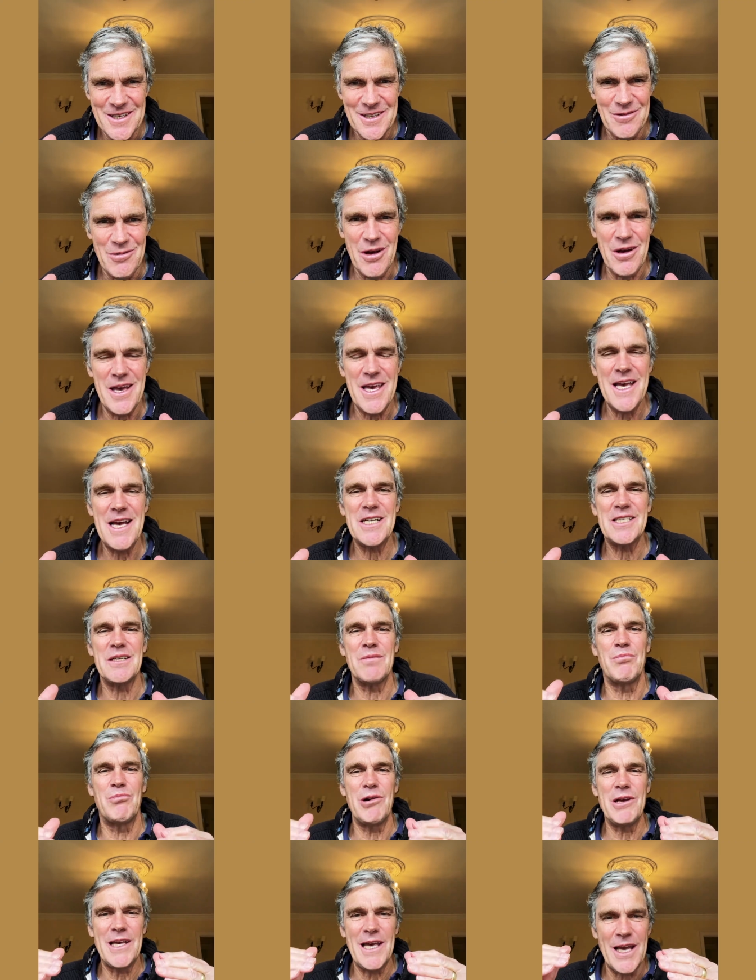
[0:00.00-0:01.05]
We're here to
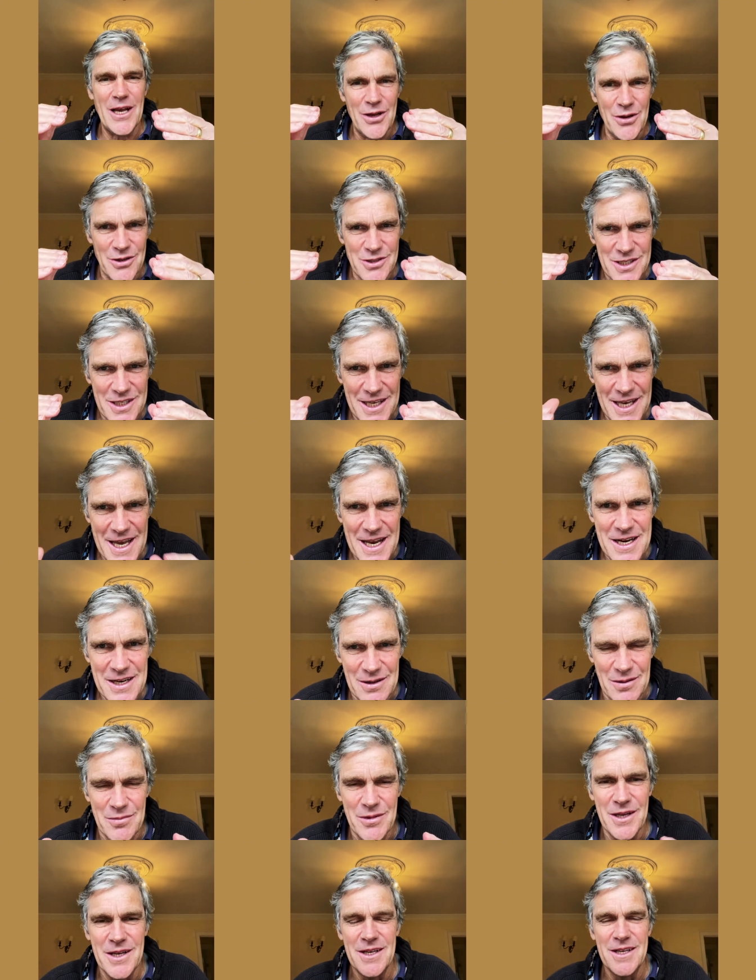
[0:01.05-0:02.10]
bring in God's
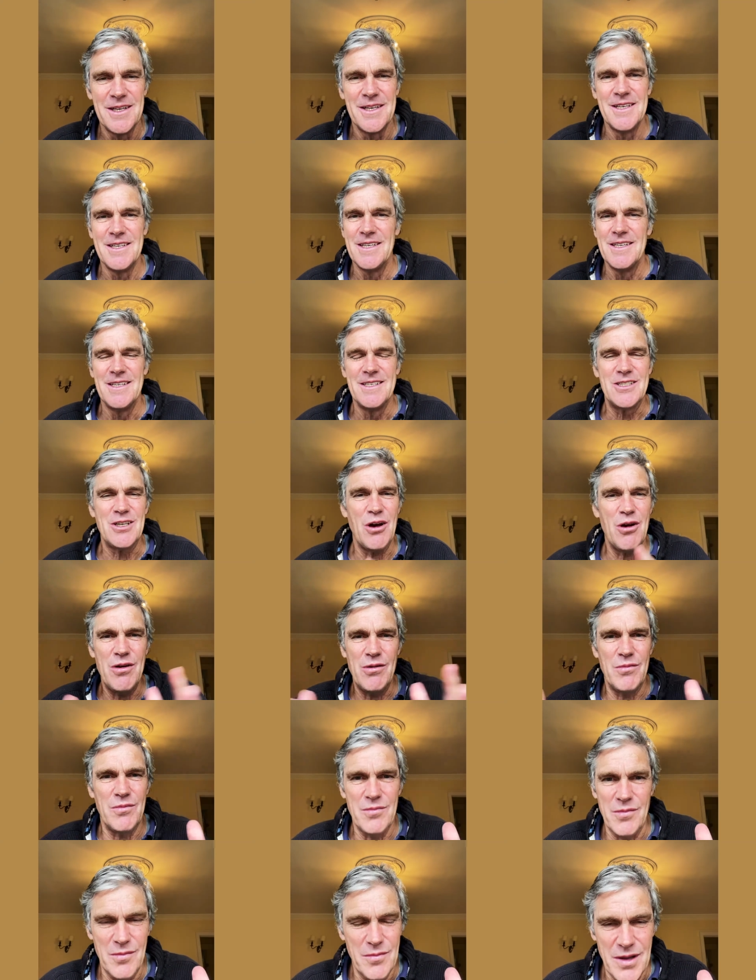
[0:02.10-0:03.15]
kingdom.
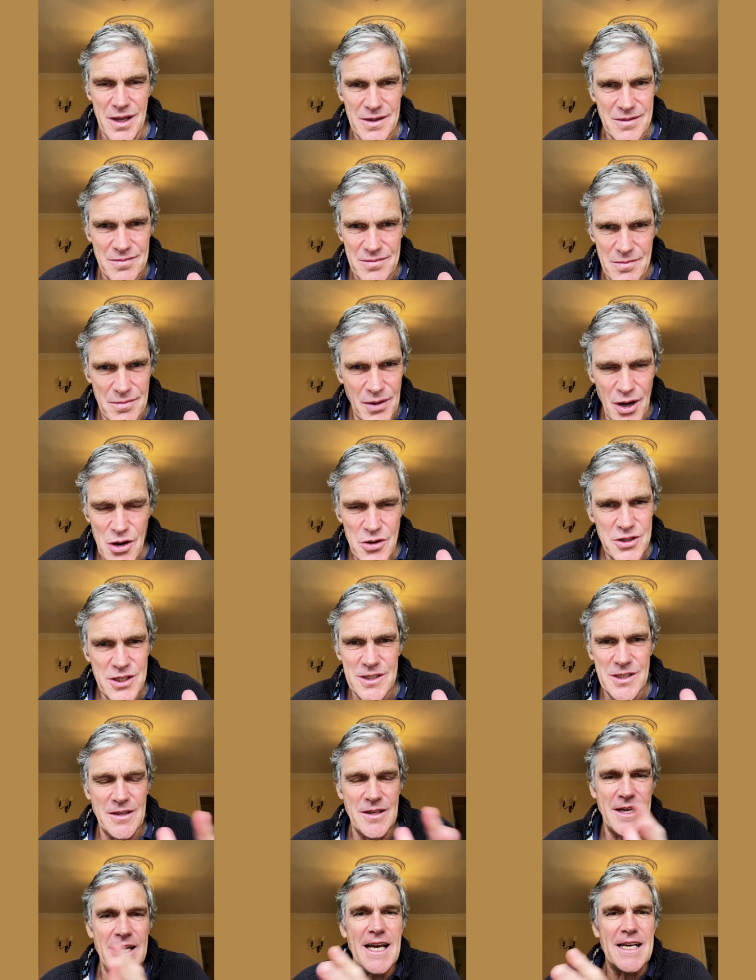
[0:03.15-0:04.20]
So Moses
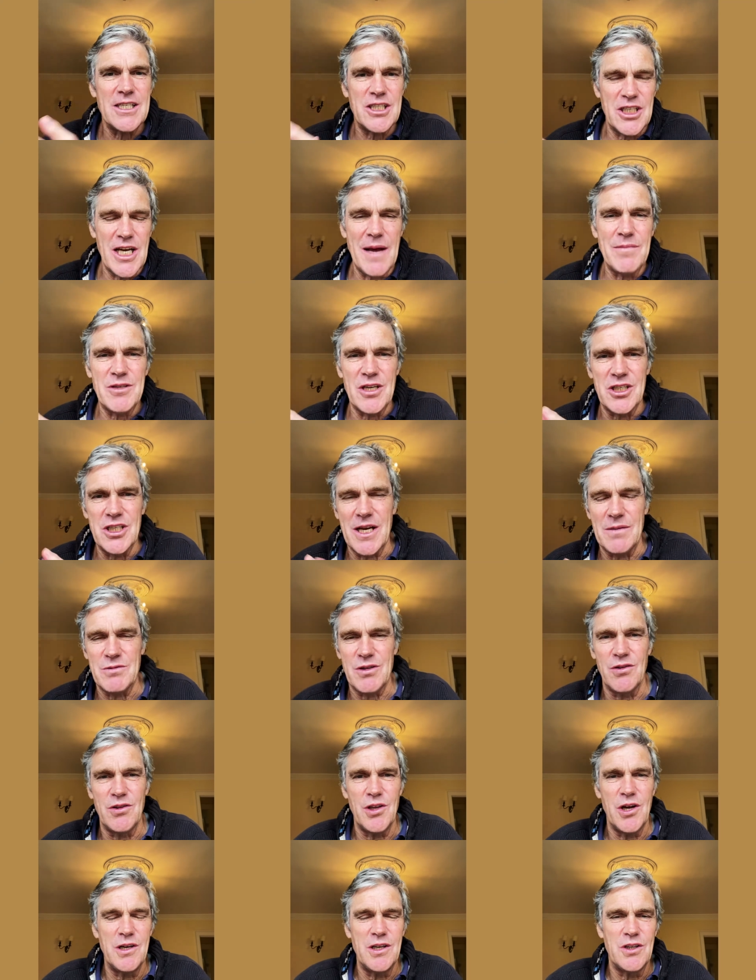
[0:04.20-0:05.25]
in the next chapter, chapter
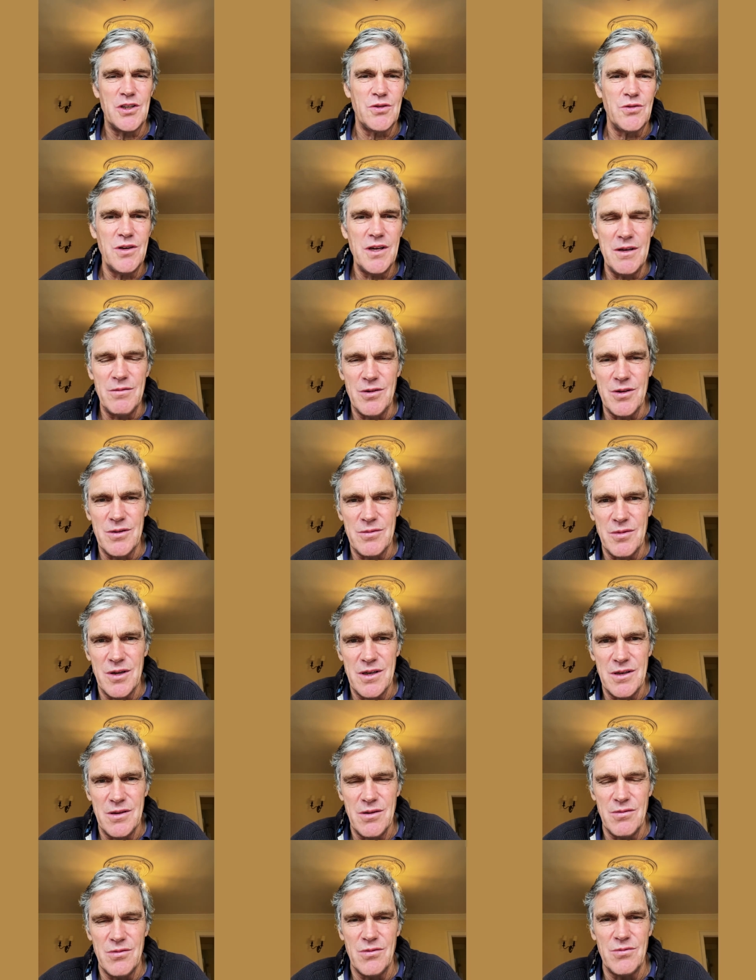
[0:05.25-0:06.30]
33, we, we,
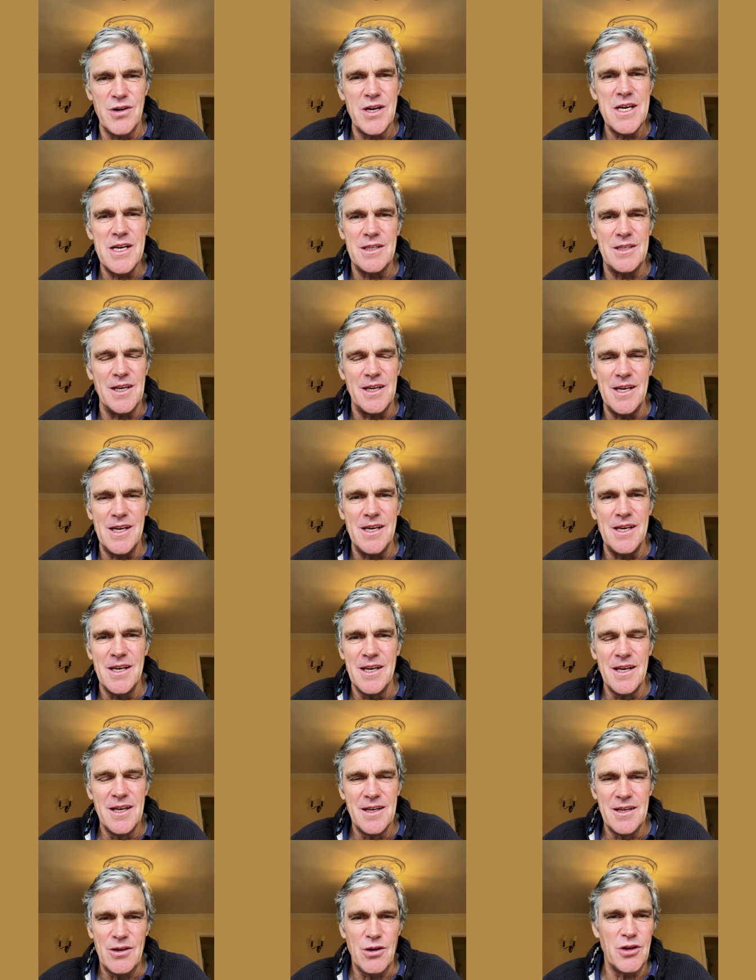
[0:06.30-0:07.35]
you read that he
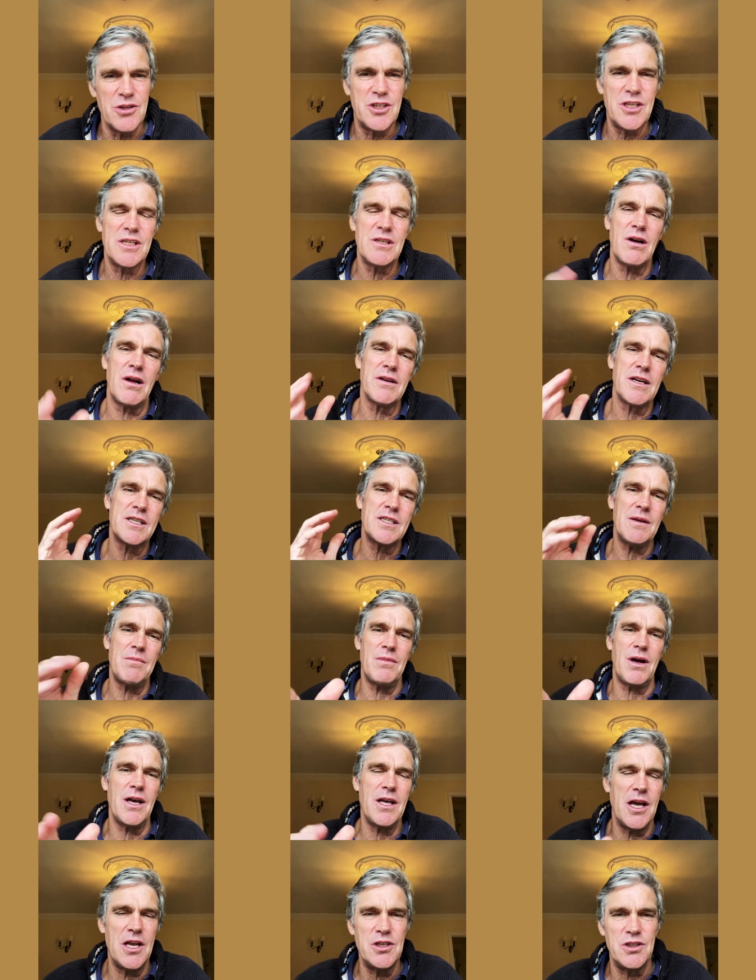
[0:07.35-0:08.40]
God says, oh, I'm going to send
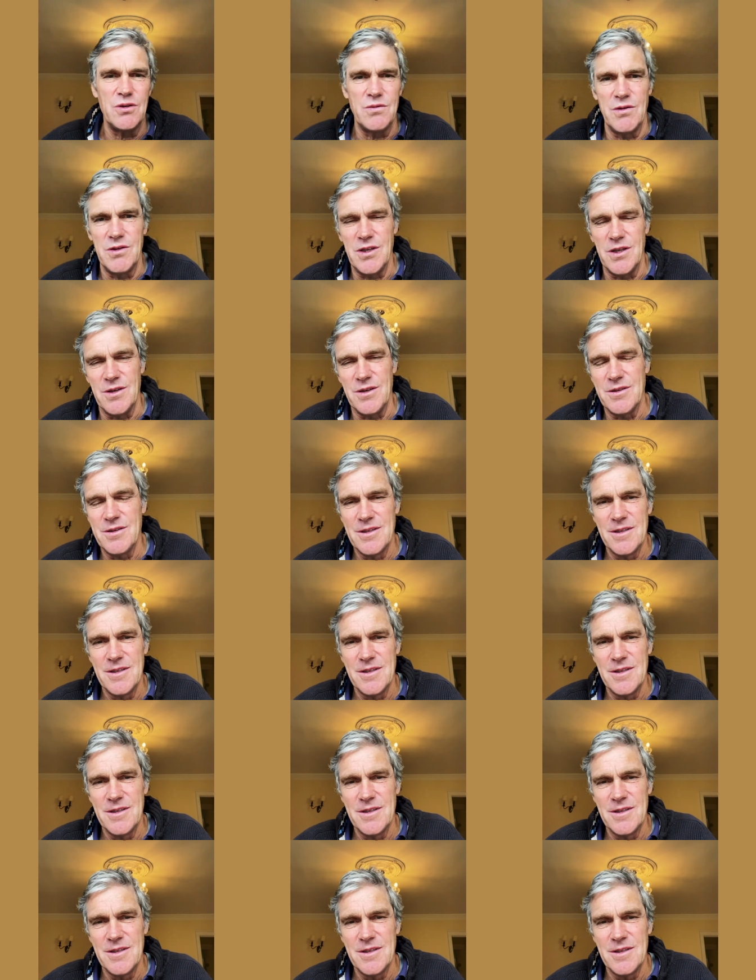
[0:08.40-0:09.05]
my angel with you.